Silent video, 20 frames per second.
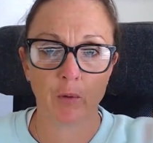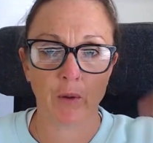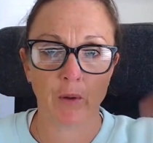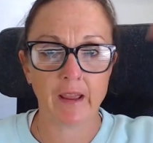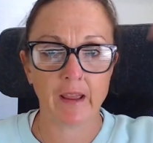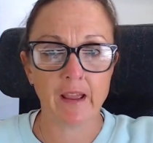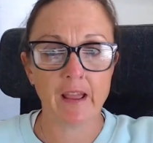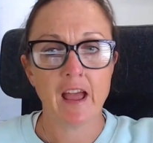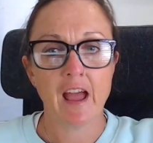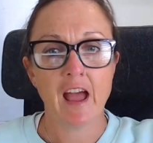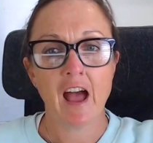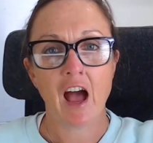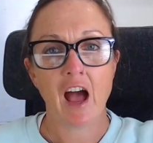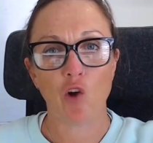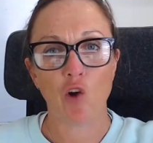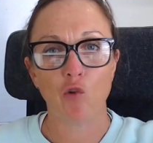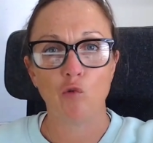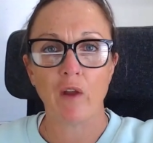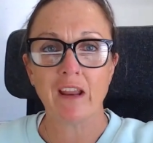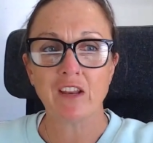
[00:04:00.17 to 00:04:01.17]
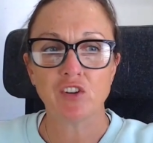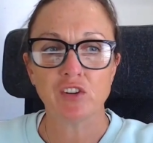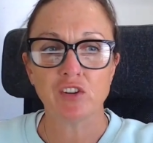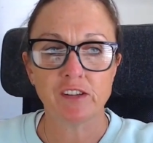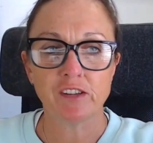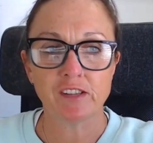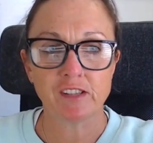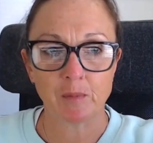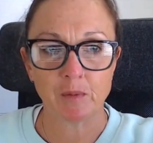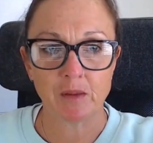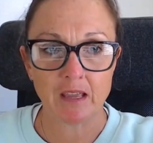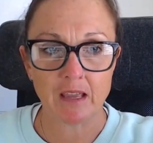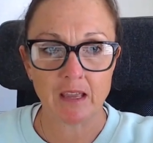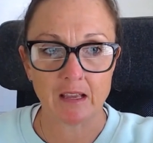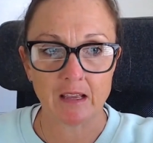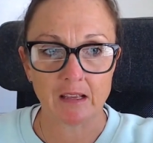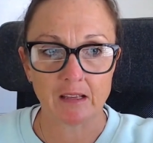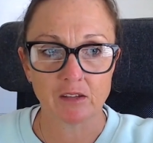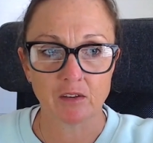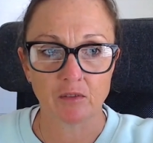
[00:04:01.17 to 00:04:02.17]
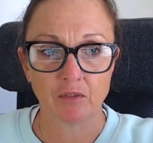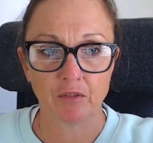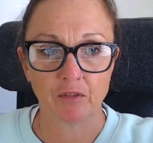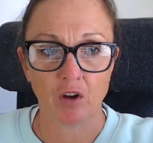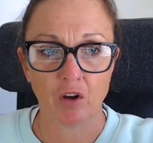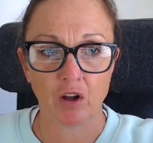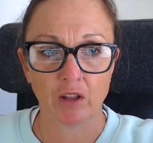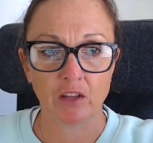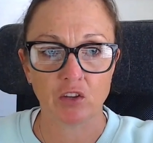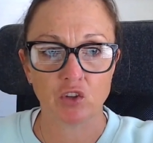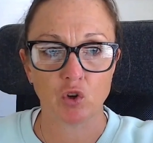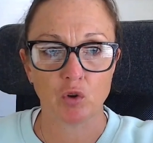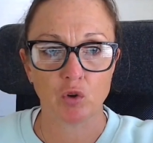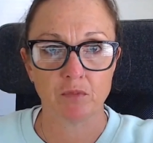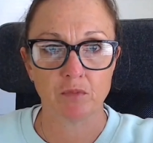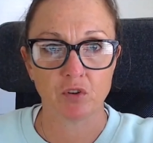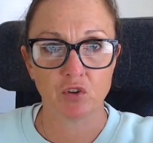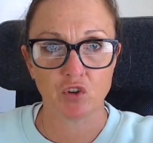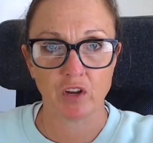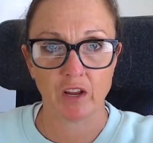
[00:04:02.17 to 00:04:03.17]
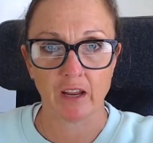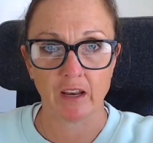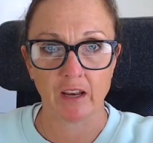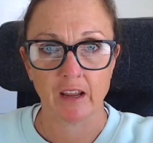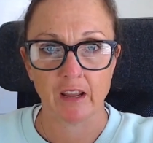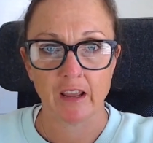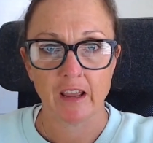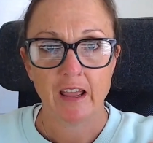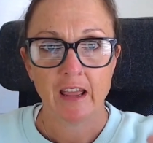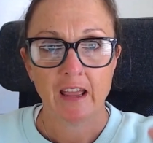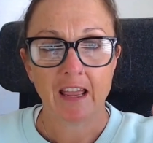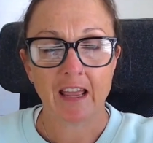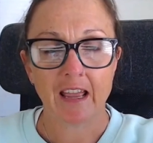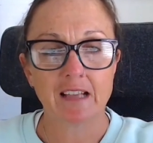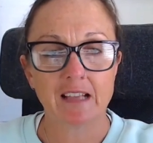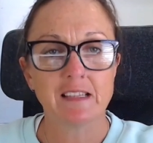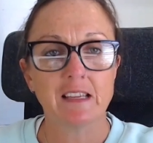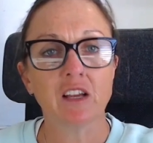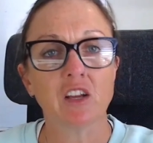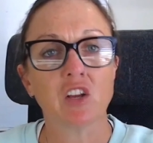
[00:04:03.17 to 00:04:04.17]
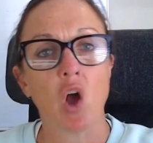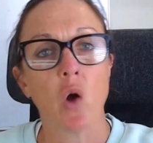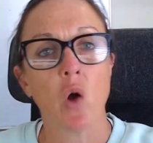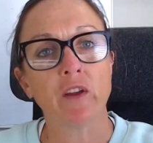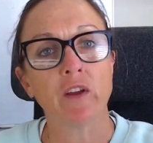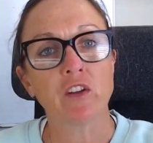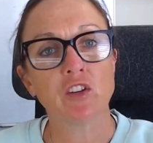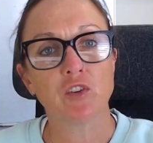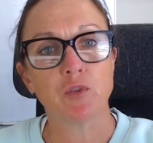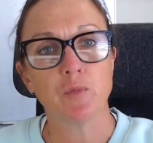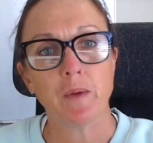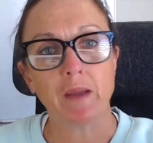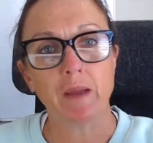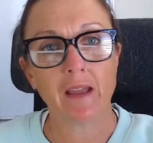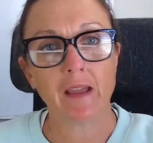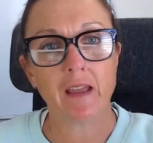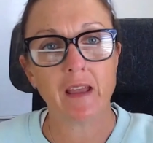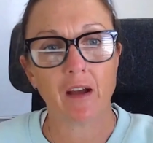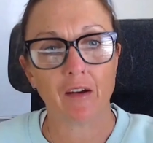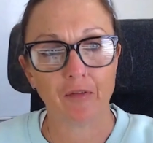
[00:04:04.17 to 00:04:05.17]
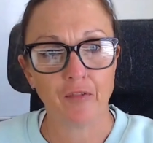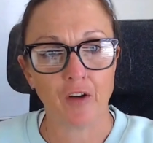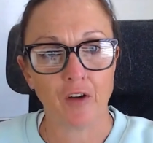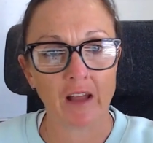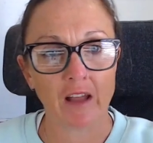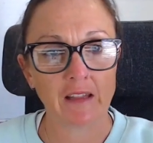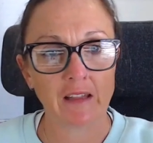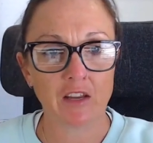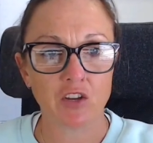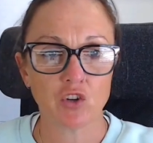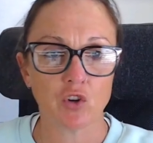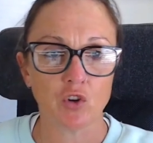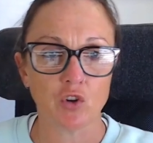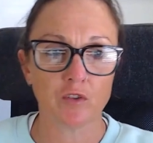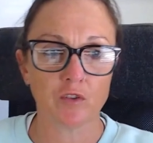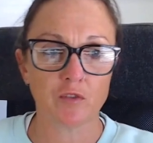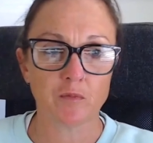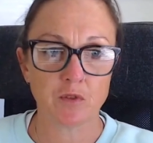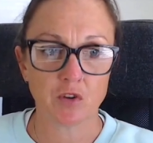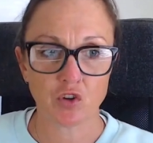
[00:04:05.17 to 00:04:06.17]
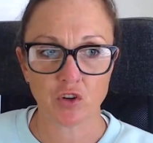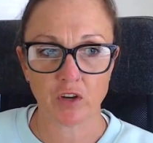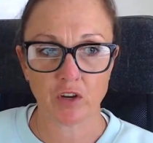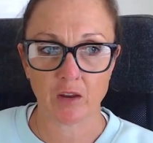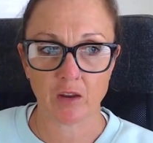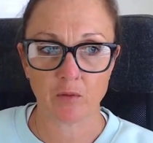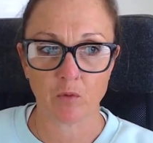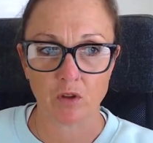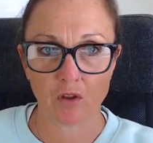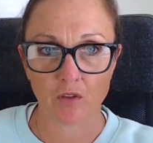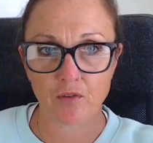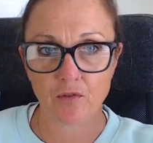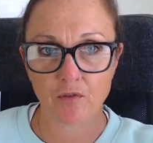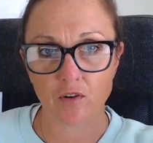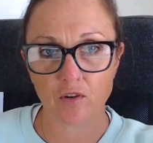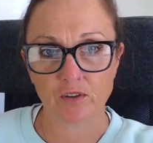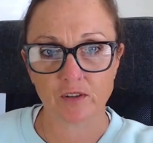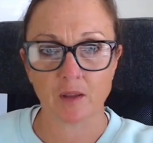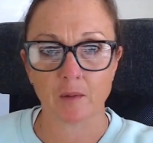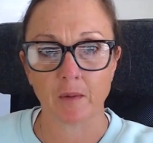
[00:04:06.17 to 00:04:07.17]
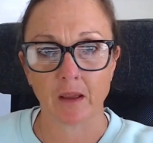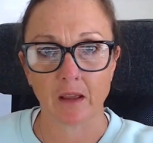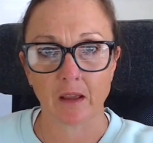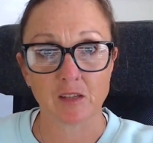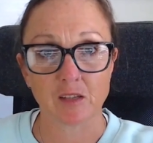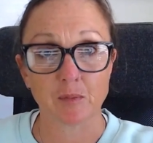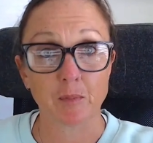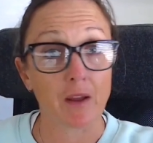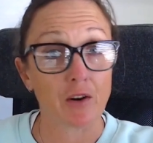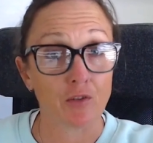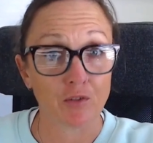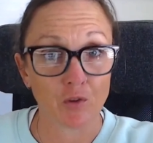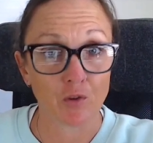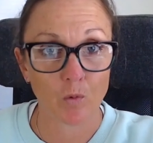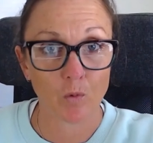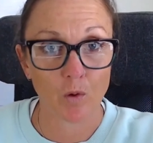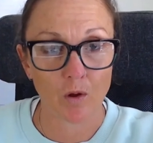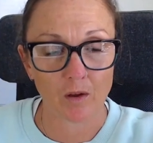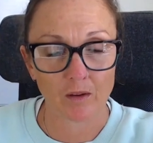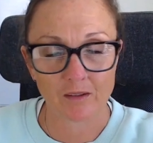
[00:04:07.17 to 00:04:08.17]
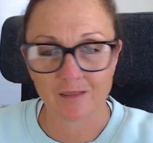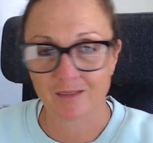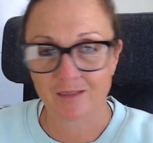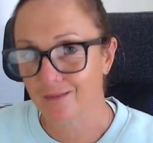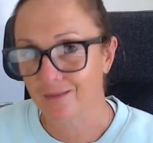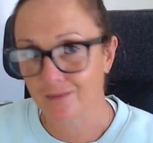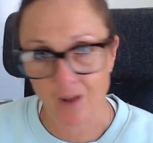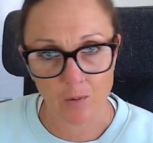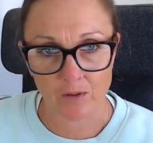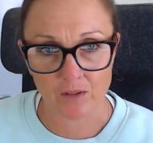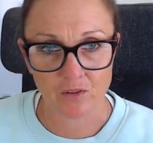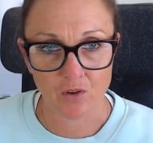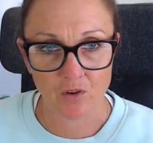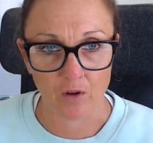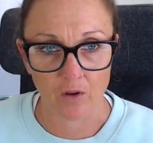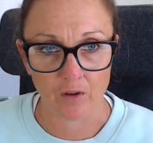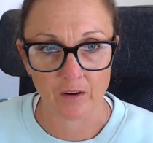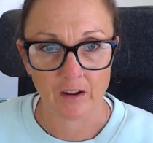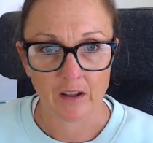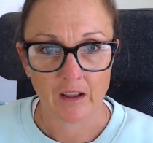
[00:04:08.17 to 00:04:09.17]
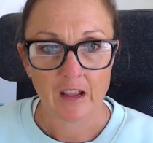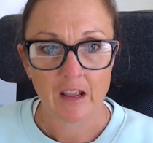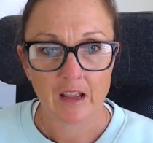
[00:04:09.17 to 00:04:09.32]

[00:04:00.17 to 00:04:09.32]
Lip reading: throwing a wrench into some gears of a finely tuned machine. Is it going to be a finely tuned machine when you throw something, a spanner in the works? No, it's not.